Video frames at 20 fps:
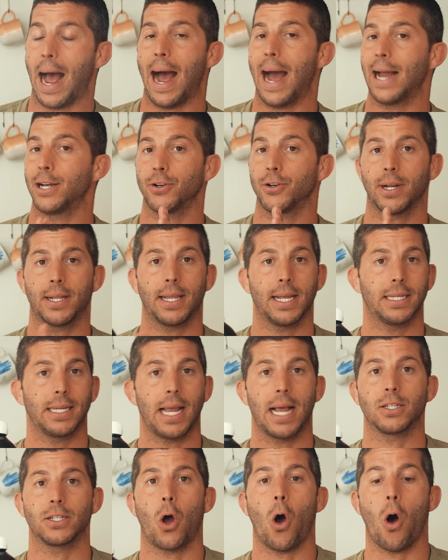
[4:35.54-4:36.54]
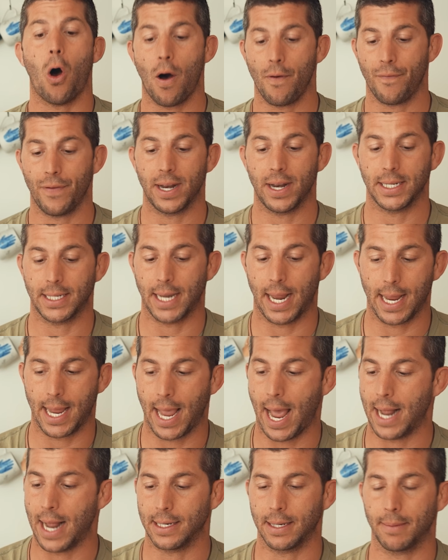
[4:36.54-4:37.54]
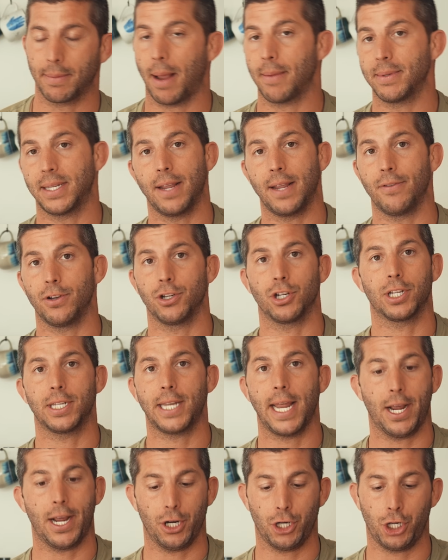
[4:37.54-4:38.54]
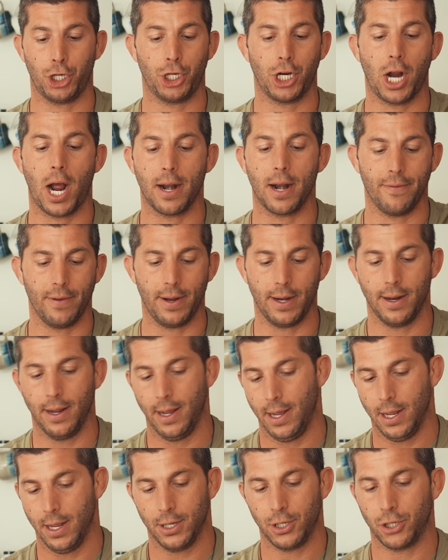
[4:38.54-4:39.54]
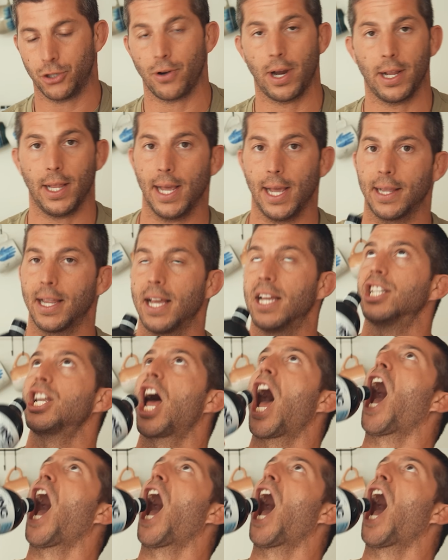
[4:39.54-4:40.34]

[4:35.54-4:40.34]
I drink this as often as I can. Sometimes I even just take a shot of it straight like this.